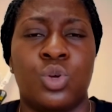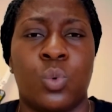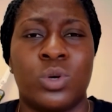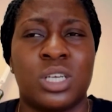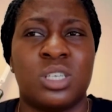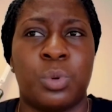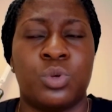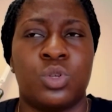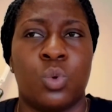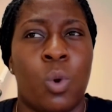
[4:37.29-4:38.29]
Was I supposed
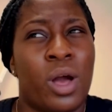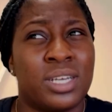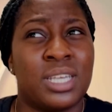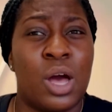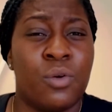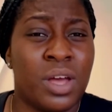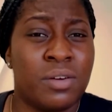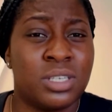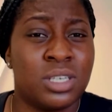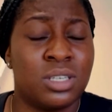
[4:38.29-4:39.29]
to work as a healthcare
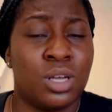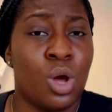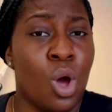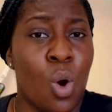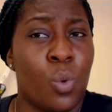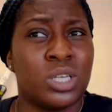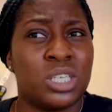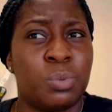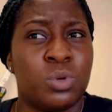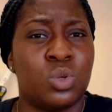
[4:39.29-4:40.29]
assistant? Was I
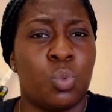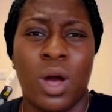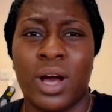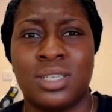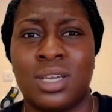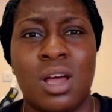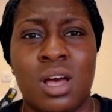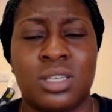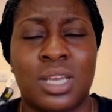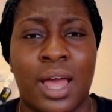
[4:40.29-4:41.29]
supposed to work as a
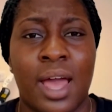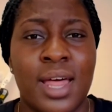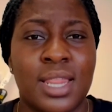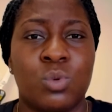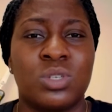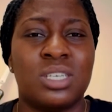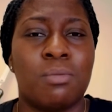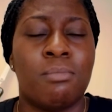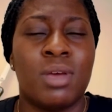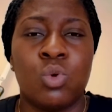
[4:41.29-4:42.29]
nurse? Like, there was this
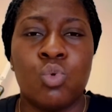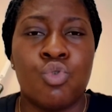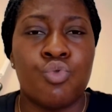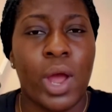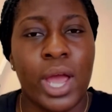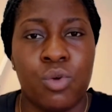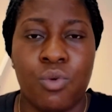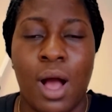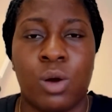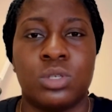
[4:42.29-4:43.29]
middle grey
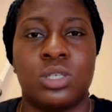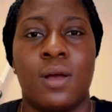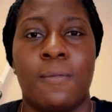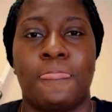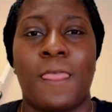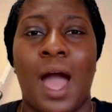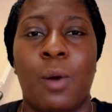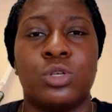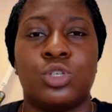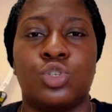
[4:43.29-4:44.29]
ground that I
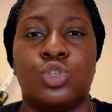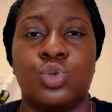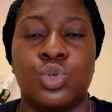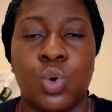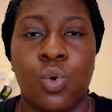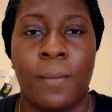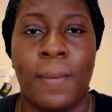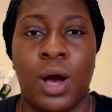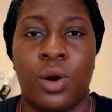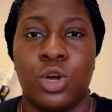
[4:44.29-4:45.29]
wasn't too sure
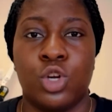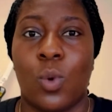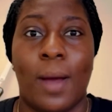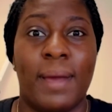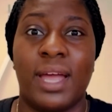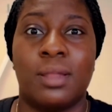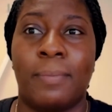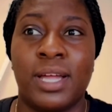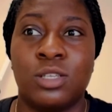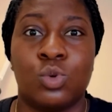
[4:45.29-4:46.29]
about. Do I make the
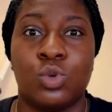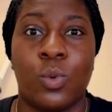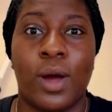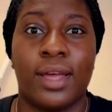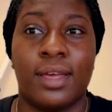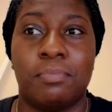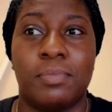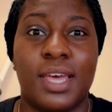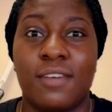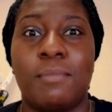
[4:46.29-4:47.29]
beds or do I
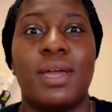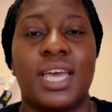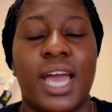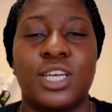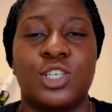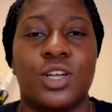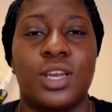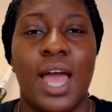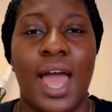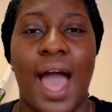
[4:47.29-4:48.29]
give medication.
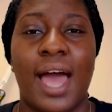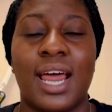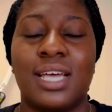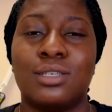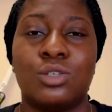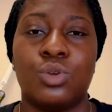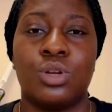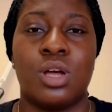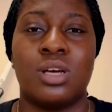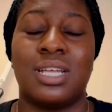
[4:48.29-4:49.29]
And as a student
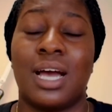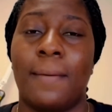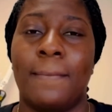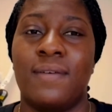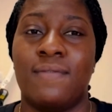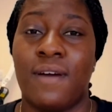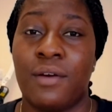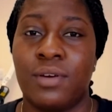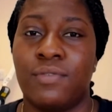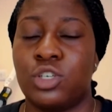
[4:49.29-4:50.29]
nurse, that can be very
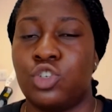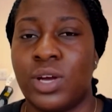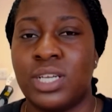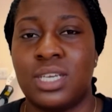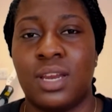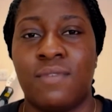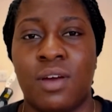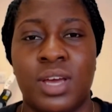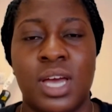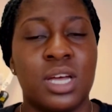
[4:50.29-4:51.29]
frustrating and
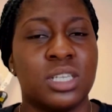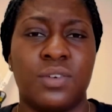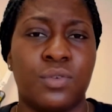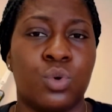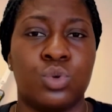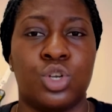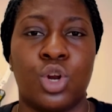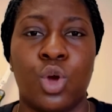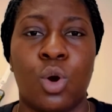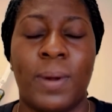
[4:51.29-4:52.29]
very difficult to know
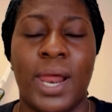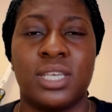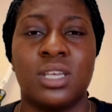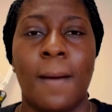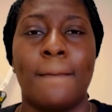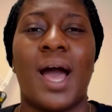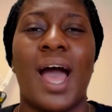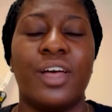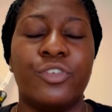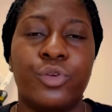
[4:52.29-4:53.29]
your place. But
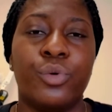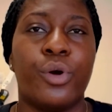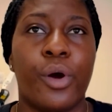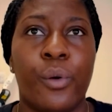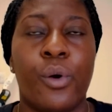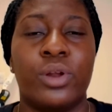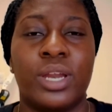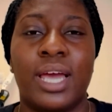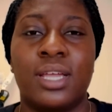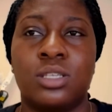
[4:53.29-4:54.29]
as you go on
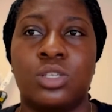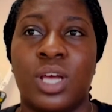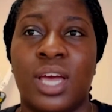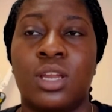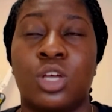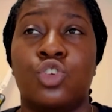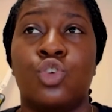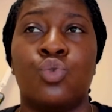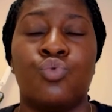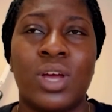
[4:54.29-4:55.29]
in this, you'll
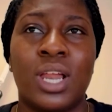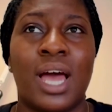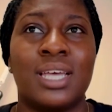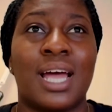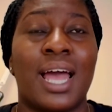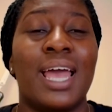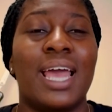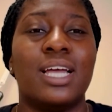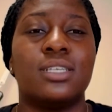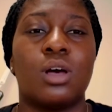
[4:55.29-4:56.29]
realize that
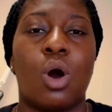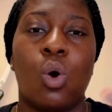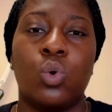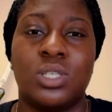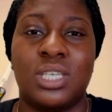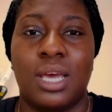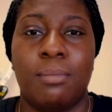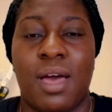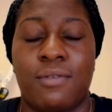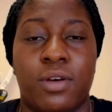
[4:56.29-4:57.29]
it's a whole team
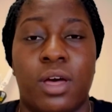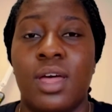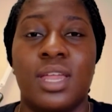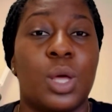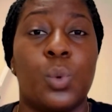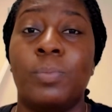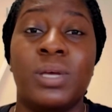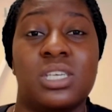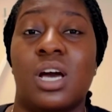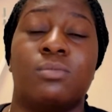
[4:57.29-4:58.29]
effort. There will be
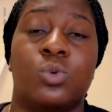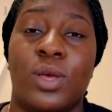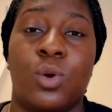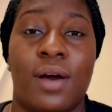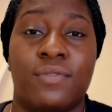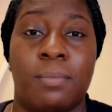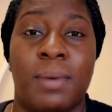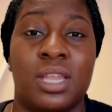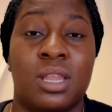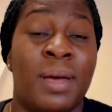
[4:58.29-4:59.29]
times where you have to make
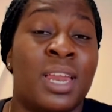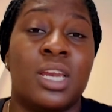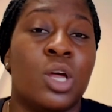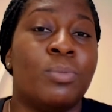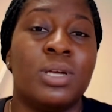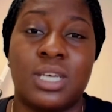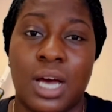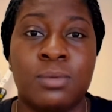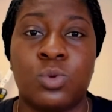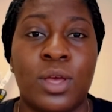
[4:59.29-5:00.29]
the bed, and there'll be
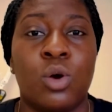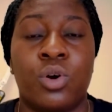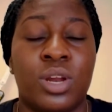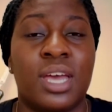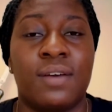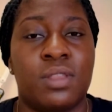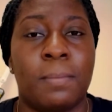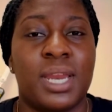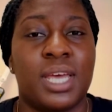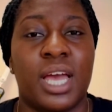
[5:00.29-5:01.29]
times where you're going to give the
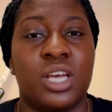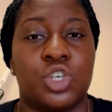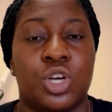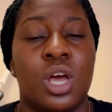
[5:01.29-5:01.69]
medication.